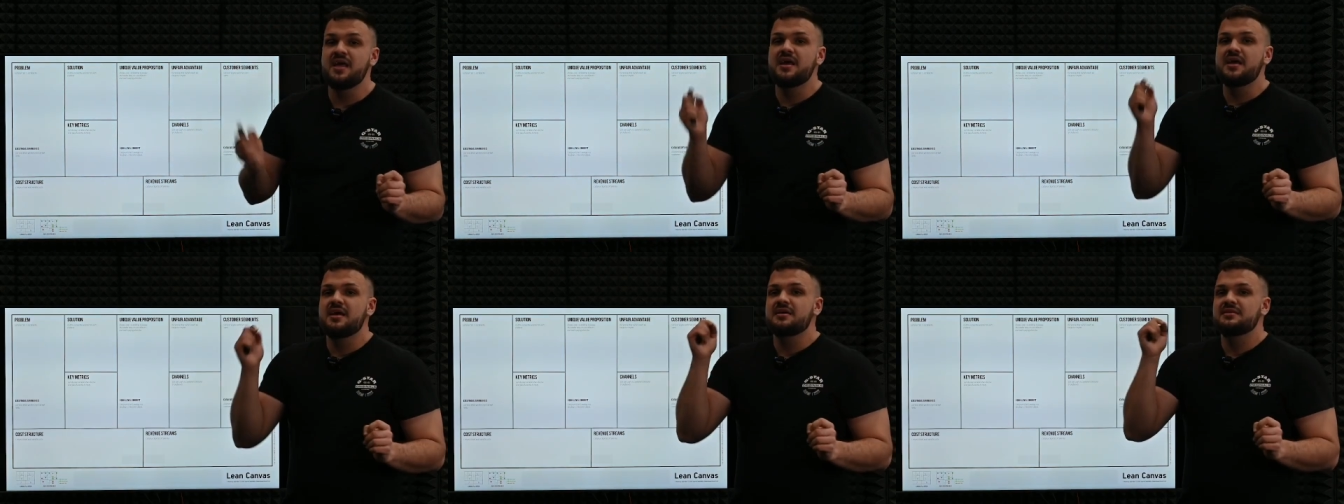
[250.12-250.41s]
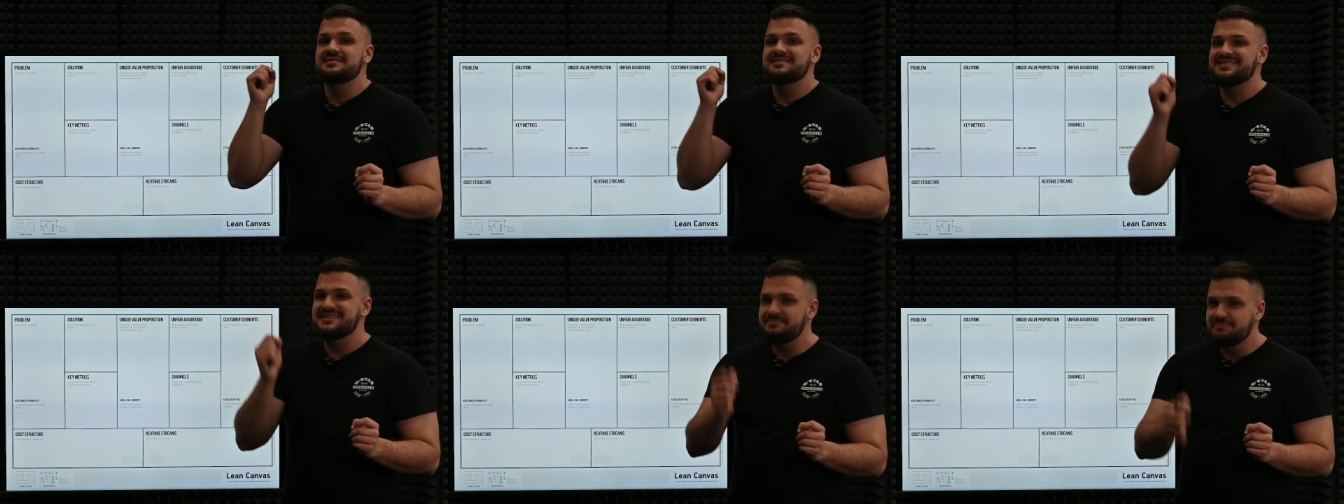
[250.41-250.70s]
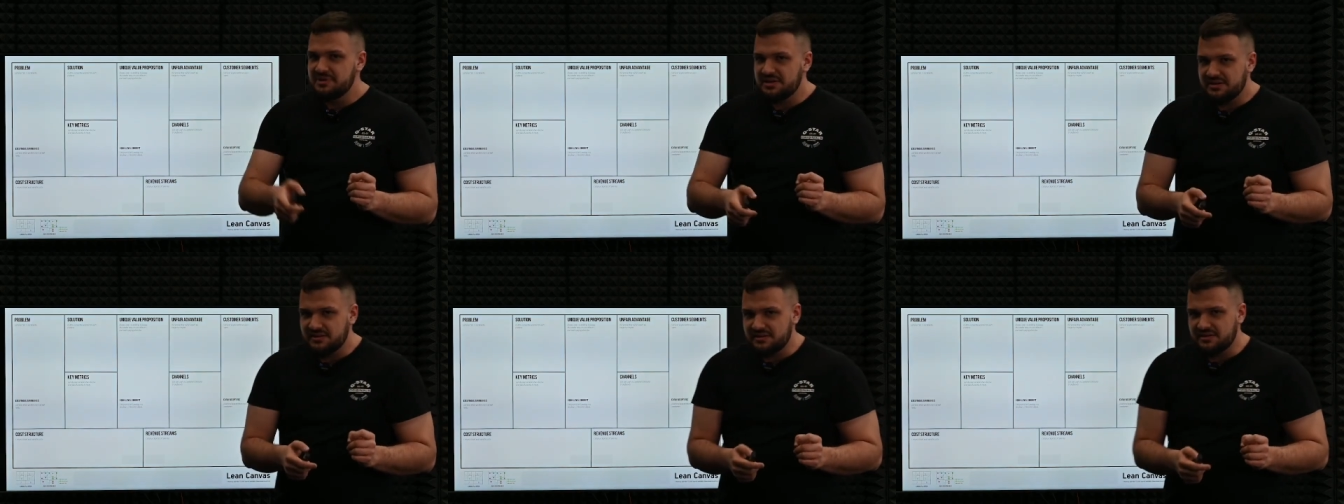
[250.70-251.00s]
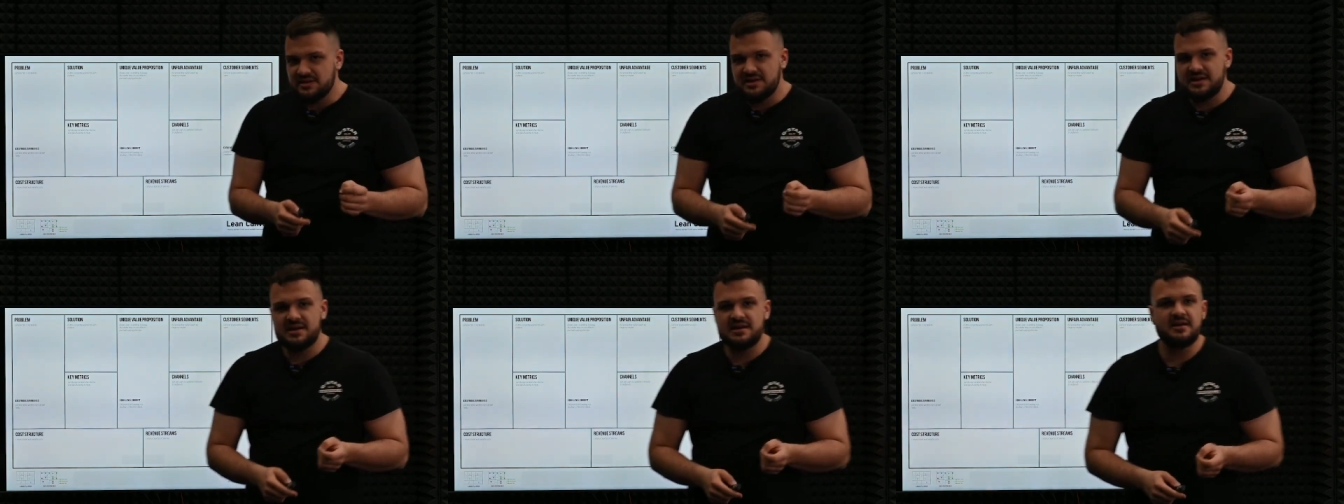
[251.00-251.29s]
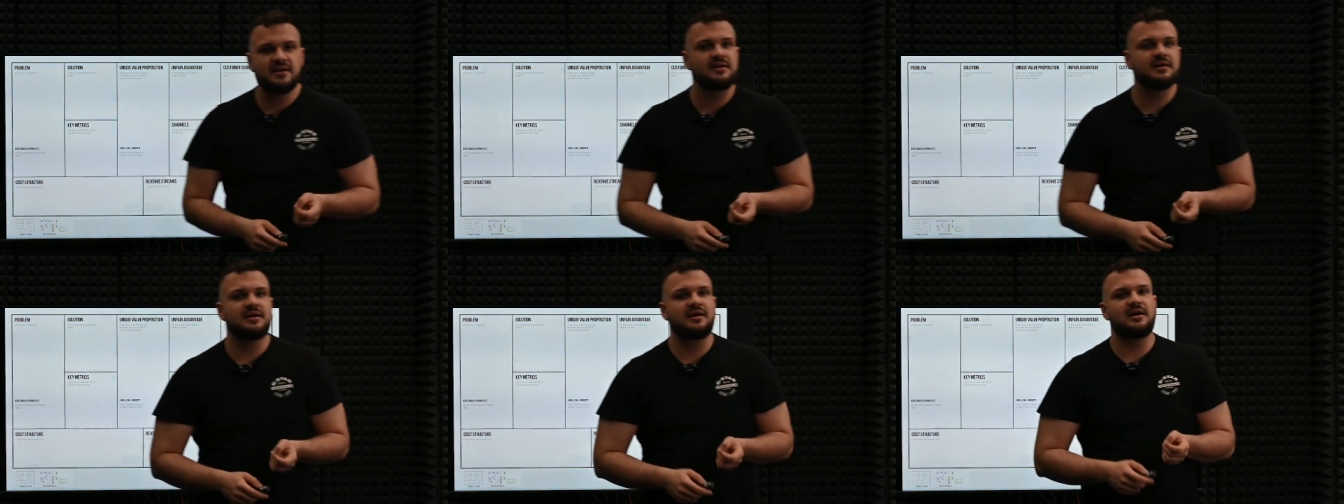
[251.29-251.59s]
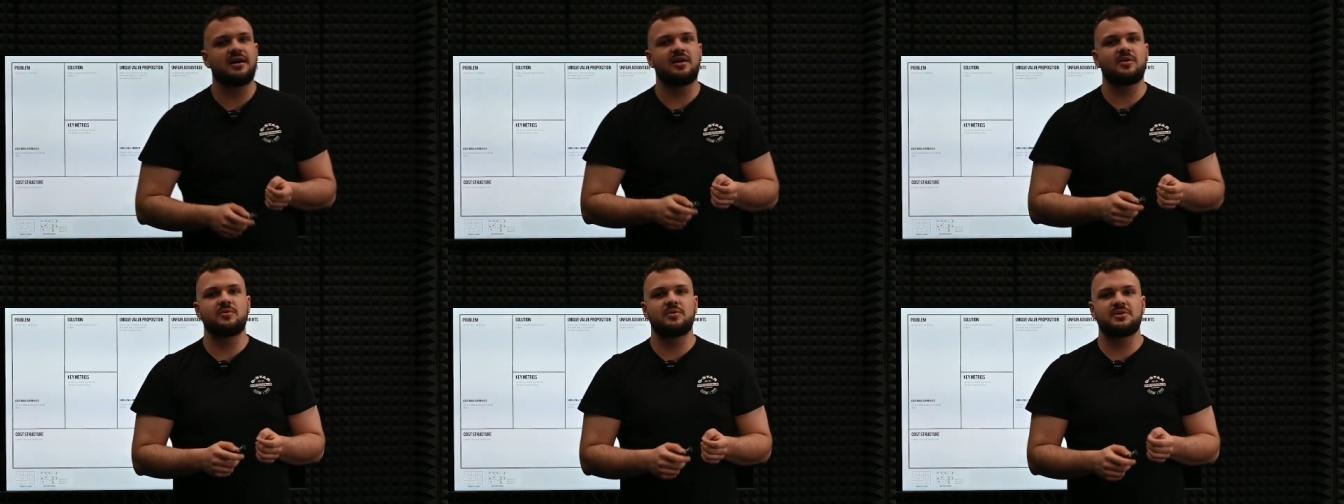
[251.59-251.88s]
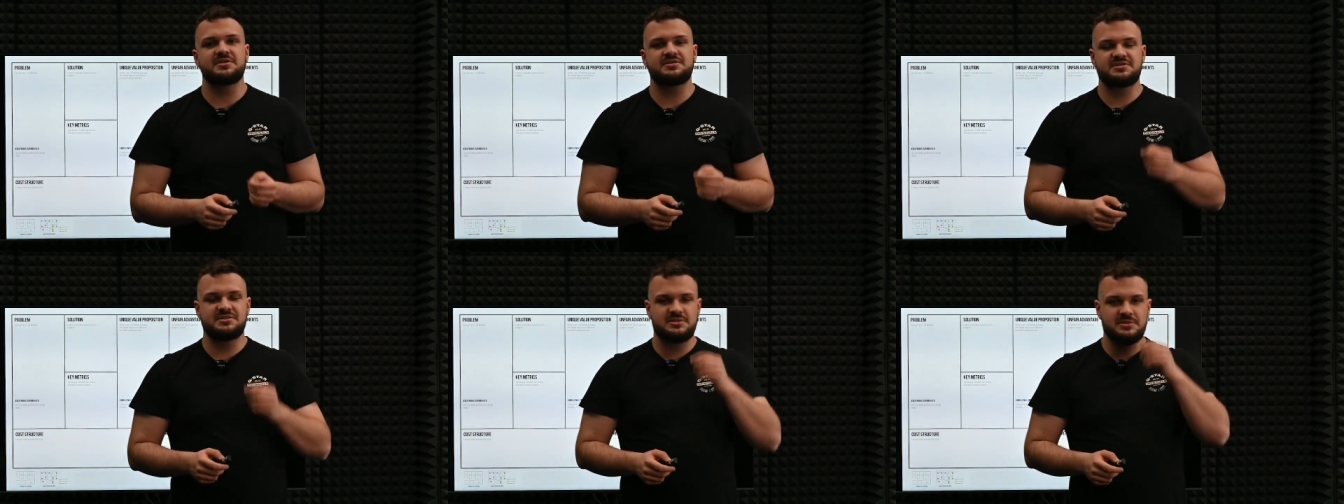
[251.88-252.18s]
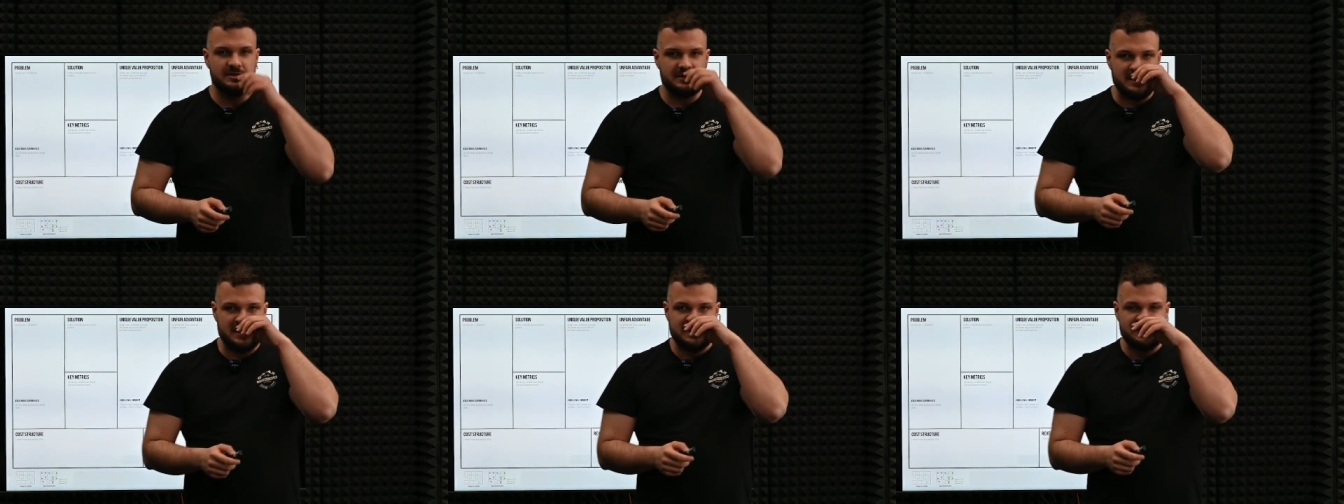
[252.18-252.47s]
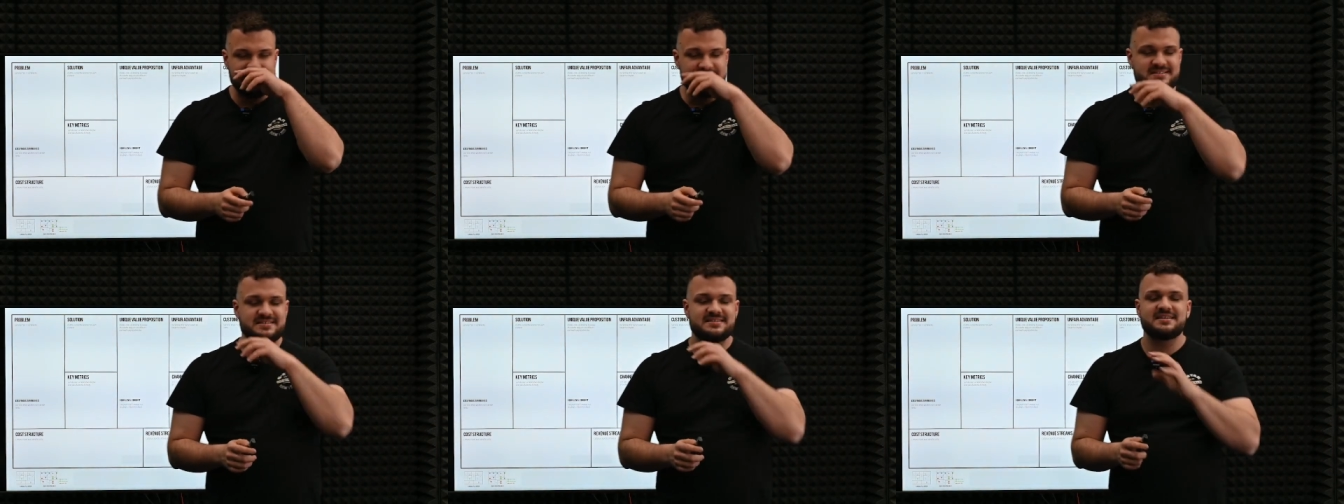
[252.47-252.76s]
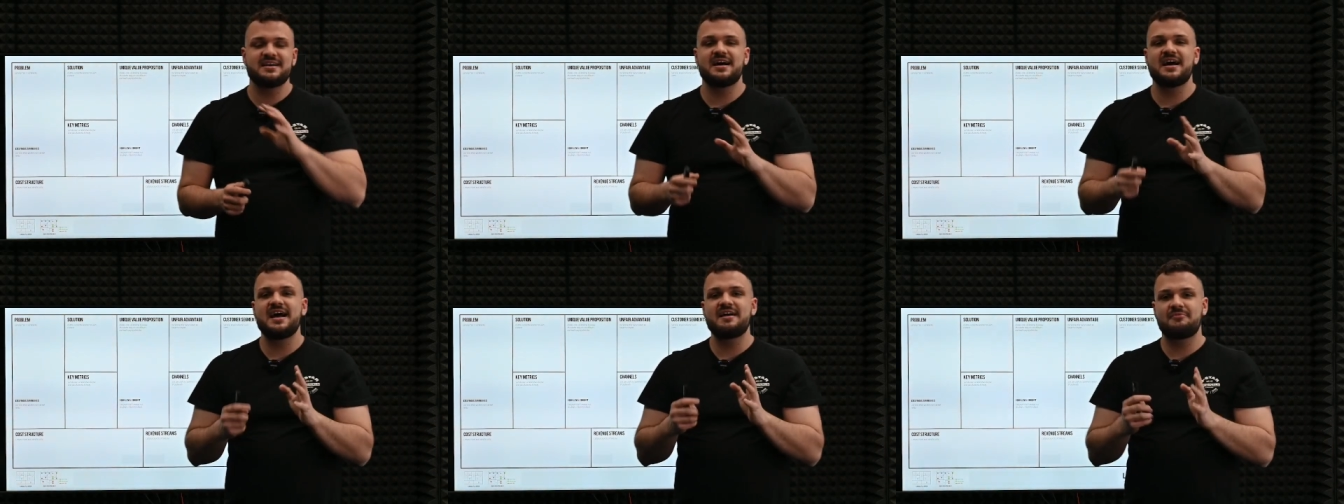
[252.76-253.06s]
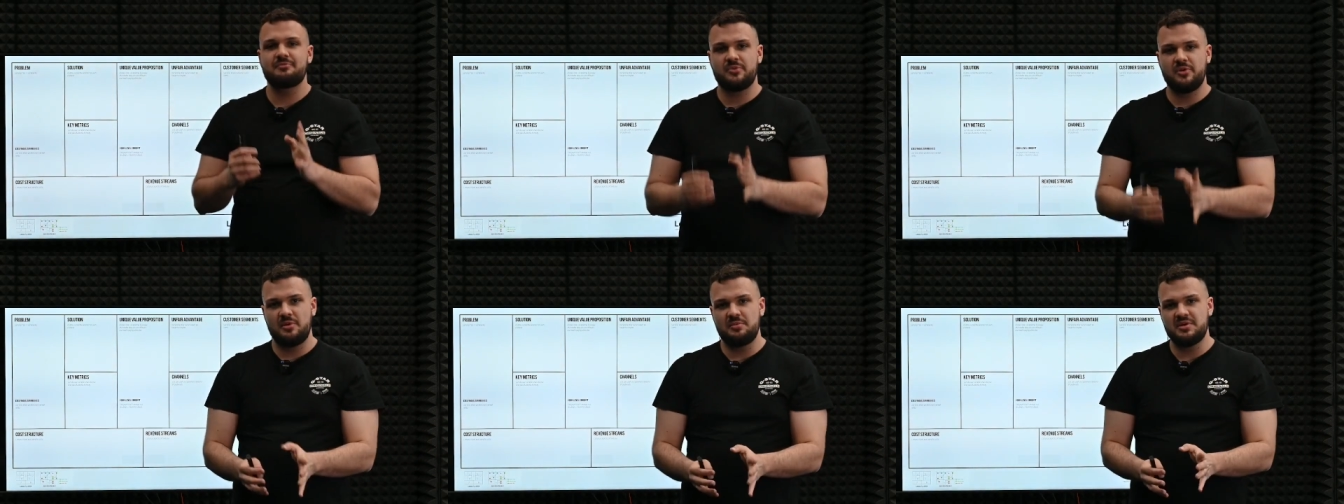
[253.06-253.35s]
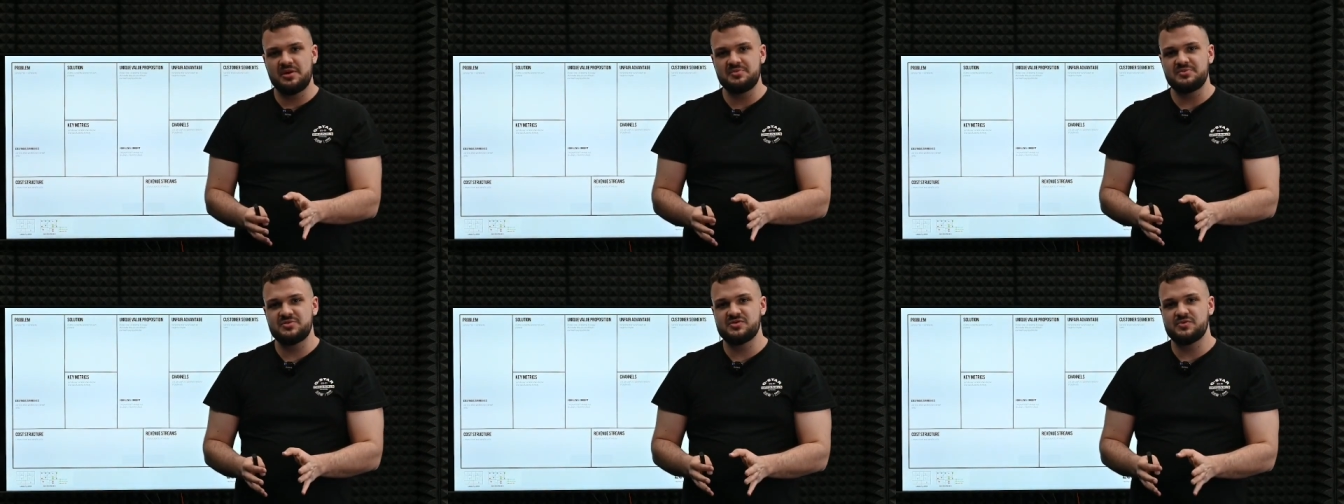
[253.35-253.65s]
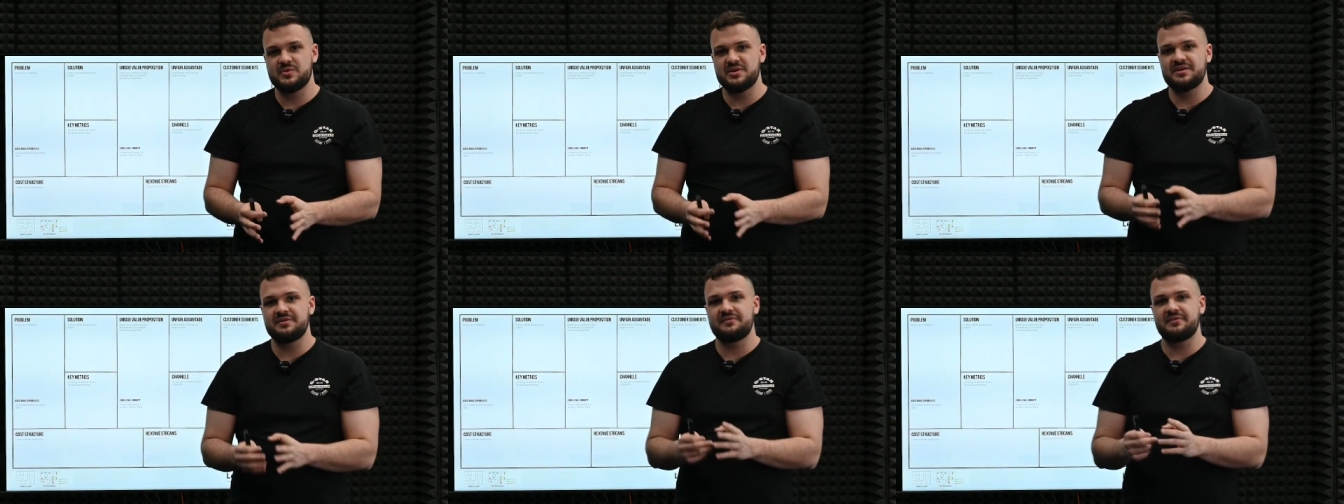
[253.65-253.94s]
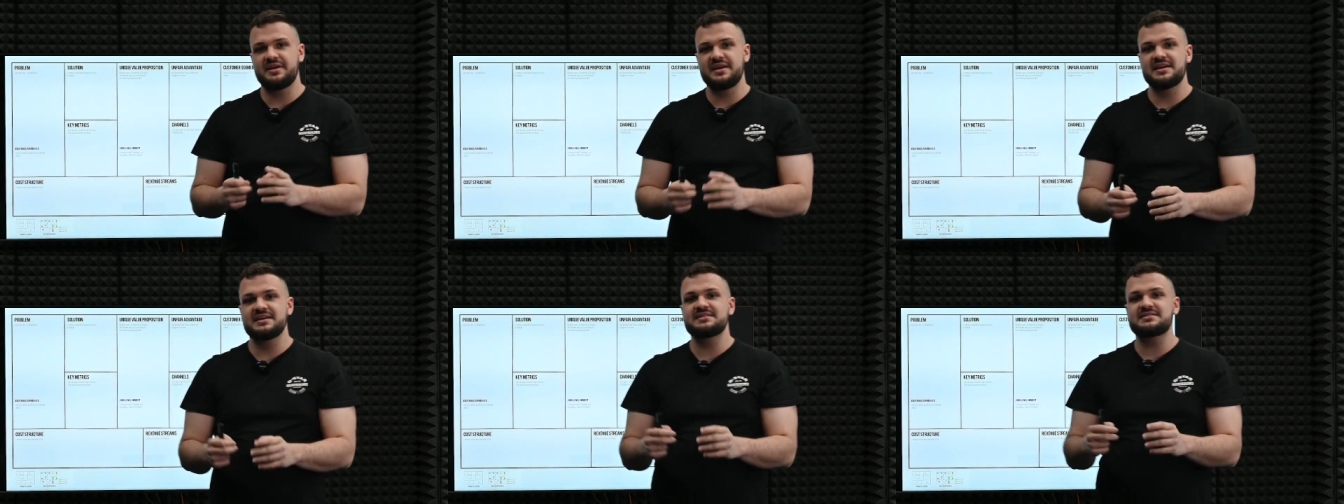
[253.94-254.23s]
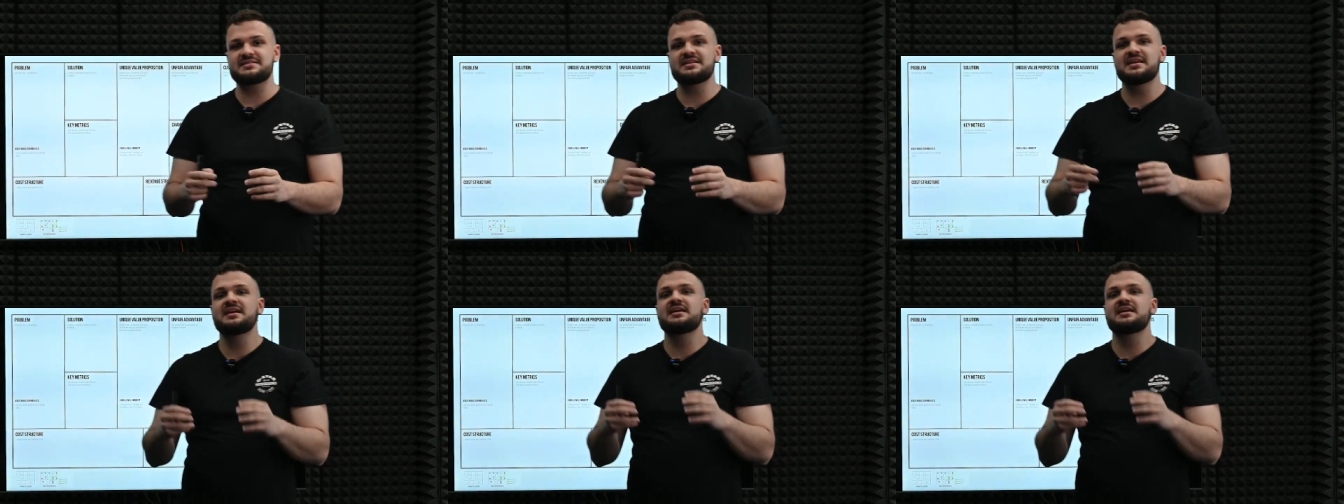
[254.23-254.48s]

Typically, what students have problems with is